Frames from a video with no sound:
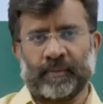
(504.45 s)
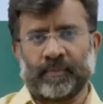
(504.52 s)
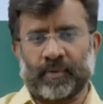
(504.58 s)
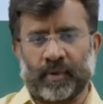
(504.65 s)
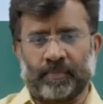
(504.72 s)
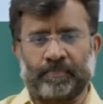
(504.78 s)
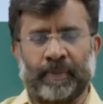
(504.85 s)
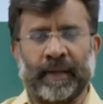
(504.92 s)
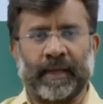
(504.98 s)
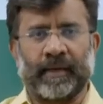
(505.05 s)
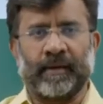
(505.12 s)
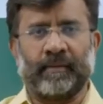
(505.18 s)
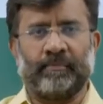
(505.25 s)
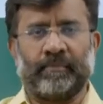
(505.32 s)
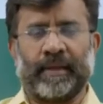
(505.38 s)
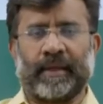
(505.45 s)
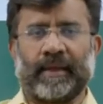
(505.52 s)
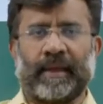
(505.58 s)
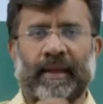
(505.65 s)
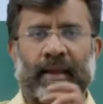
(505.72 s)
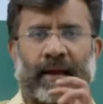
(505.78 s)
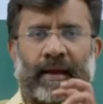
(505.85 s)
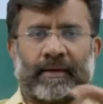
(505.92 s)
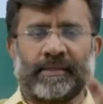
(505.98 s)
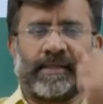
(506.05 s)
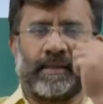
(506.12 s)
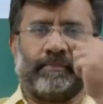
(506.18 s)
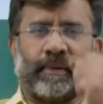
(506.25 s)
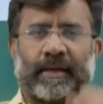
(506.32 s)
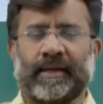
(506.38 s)
Propene being an
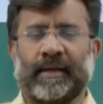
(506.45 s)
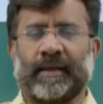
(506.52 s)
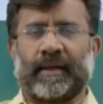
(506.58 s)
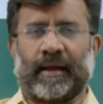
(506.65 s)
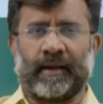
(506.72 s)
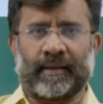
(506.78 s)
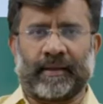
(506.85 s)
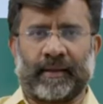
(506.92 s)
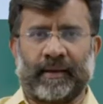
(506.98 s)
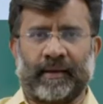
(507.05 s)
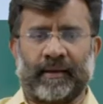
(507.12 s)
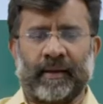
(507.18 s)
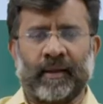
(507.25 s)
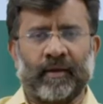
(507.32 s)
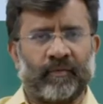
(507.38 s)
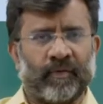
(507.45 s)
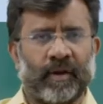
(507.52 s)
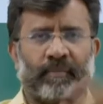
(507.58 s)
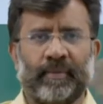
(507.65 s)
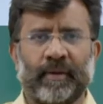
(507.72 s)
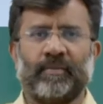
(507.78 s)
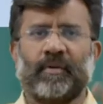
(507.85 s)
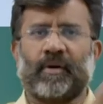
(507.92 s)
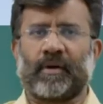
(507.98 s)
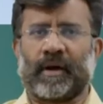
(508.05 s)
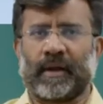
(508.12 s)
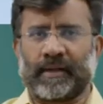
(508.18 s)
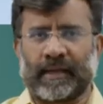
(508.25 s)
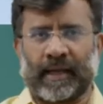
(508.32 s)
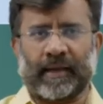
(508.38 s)
unsymmetric alkene will be more
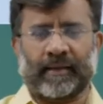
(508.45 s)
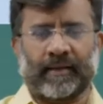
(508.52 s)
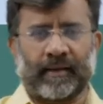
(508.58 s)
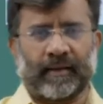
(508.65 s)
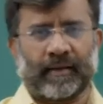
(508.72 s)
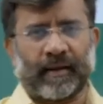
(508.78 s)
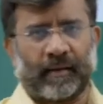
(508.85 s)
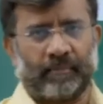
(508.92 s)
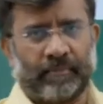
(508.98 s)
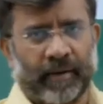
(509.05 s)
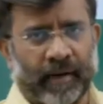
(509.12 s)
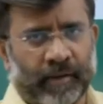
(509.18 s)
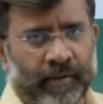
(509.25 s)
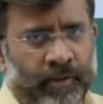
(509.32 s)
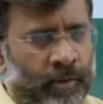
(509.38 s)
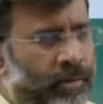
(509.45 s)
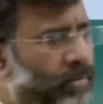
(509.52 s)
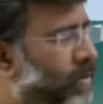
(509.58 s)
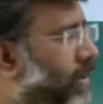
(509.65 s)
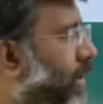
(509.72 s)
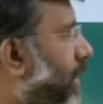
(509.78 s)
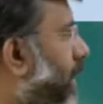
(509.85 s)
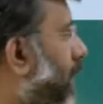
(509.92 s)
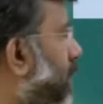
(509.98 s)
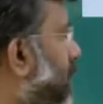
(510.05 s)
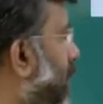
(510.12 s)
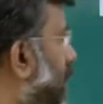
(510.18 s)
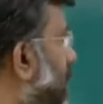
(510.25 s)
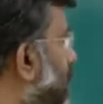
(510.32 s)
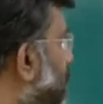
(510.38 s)
attacking compared to ethene.